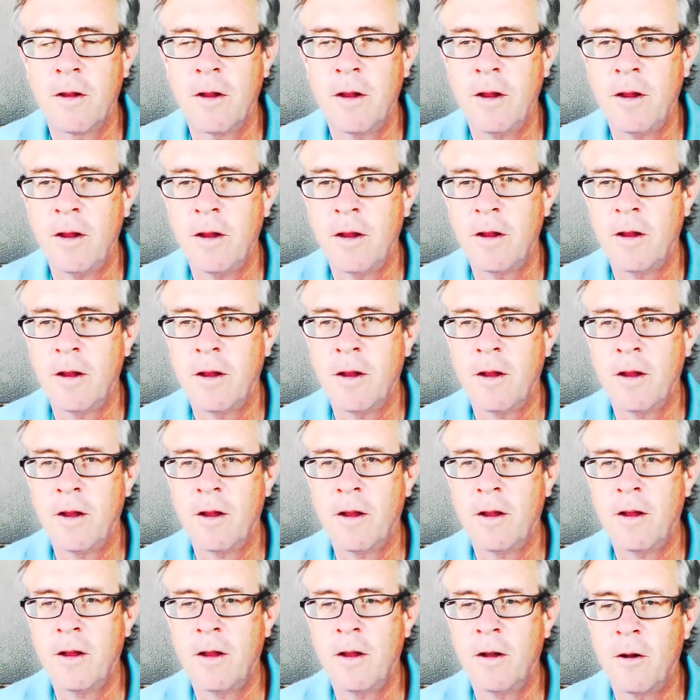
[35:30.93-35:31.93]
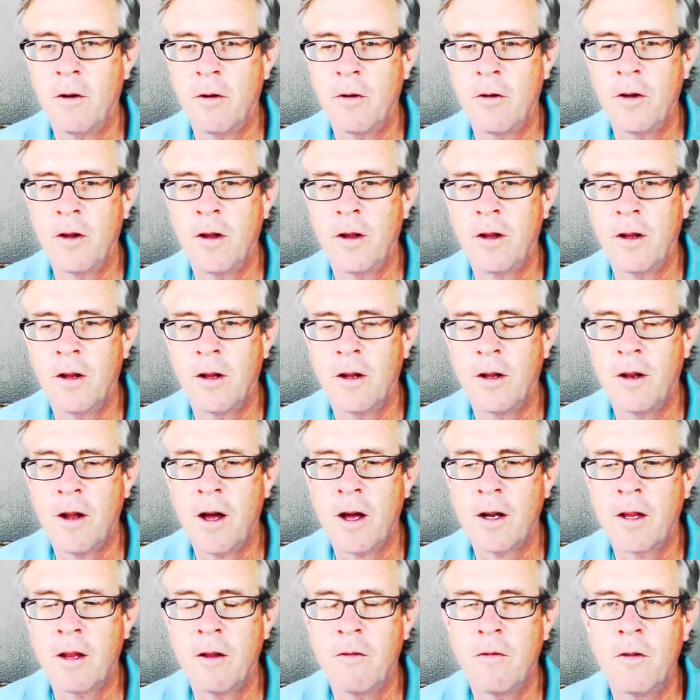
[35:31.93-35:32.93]
the you know, uh,
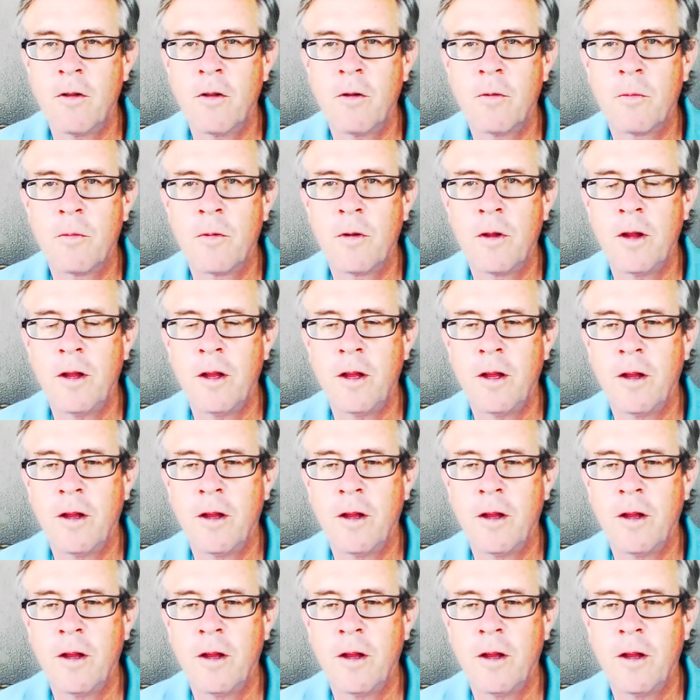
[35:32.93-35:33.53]
not give you the,